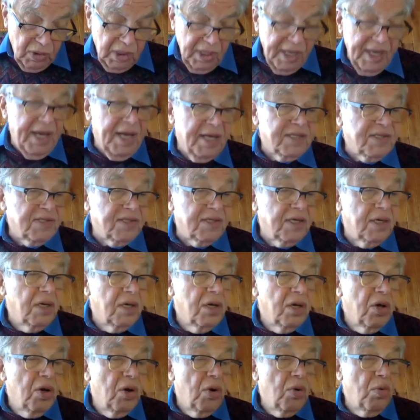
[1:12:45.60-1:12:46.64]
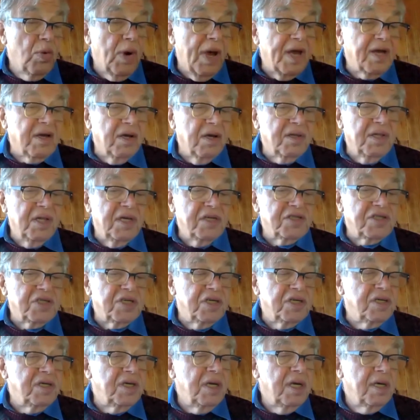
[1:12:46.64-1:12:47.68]
class,
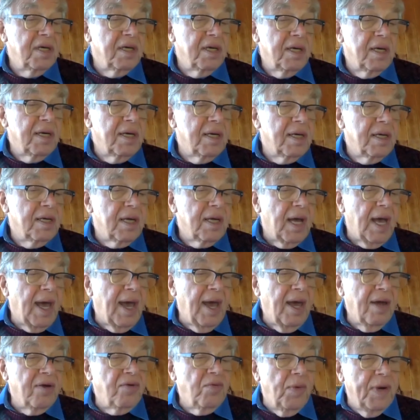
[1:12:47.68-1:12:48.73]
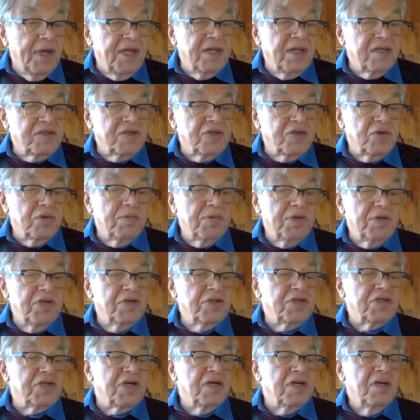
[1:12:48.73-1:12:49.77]
recognition and
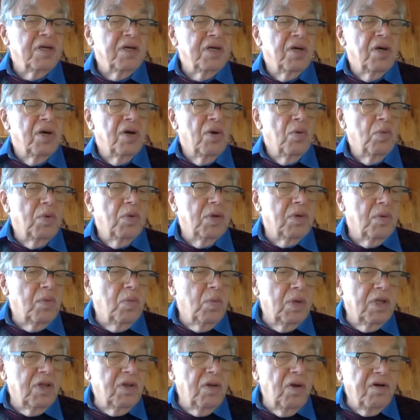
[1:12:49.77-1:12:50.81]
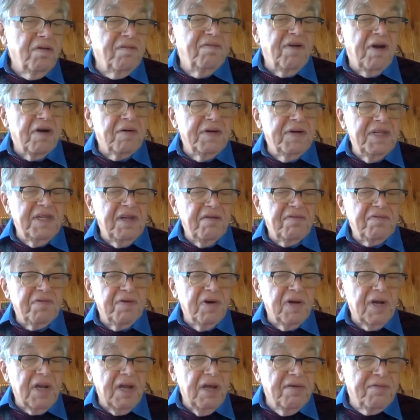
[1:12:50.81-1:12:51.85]
redistribution, would look very
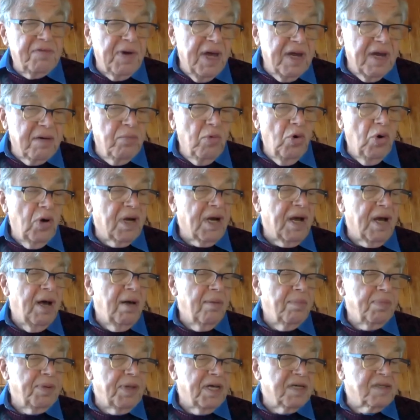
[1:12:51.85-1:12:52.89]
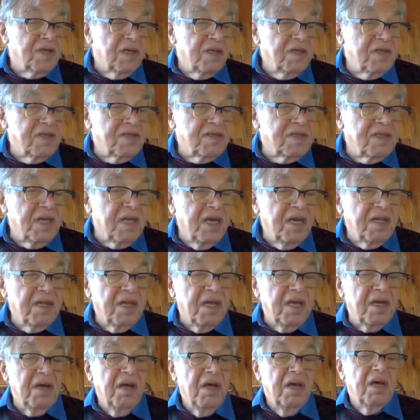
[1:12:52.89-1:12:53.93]
different if we had a more complex
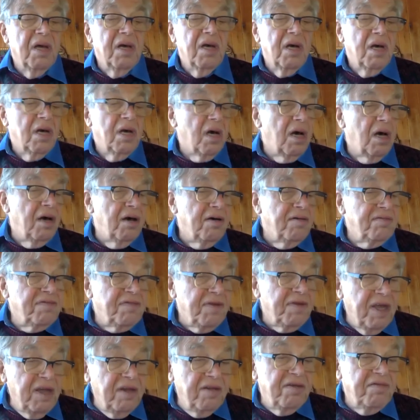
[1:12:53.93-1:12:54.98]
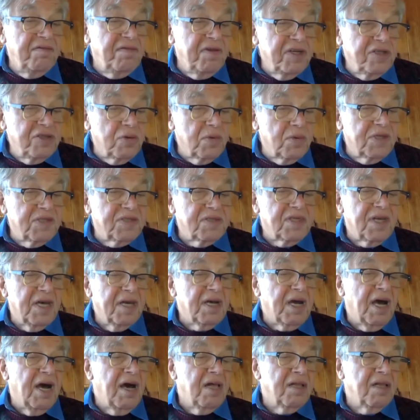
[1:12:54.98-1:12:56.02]
understanding of individual
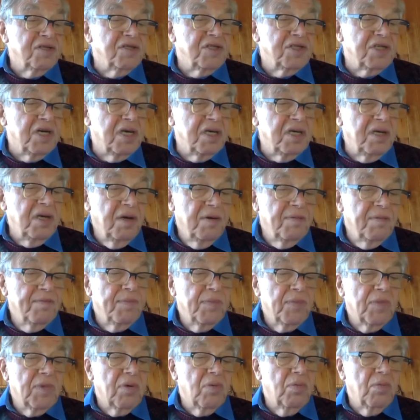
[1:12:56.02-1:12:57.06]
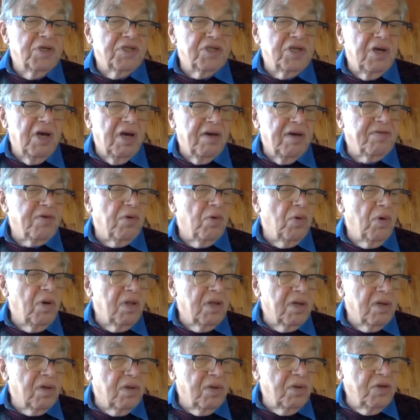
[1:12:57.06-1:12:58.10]
psychology, which after
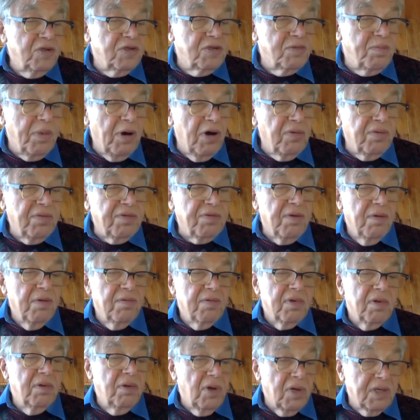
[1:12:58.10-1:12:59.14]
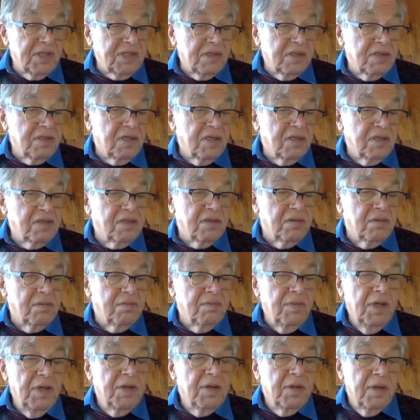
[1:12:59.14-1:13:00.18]
all includes both
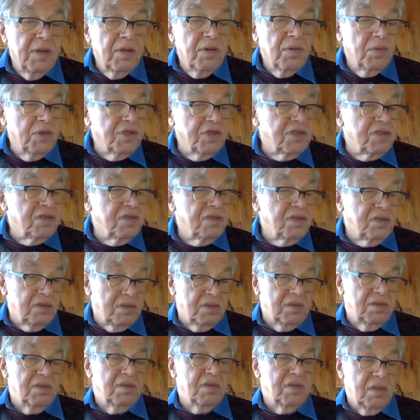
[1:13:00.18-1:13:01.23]
narcissism, which is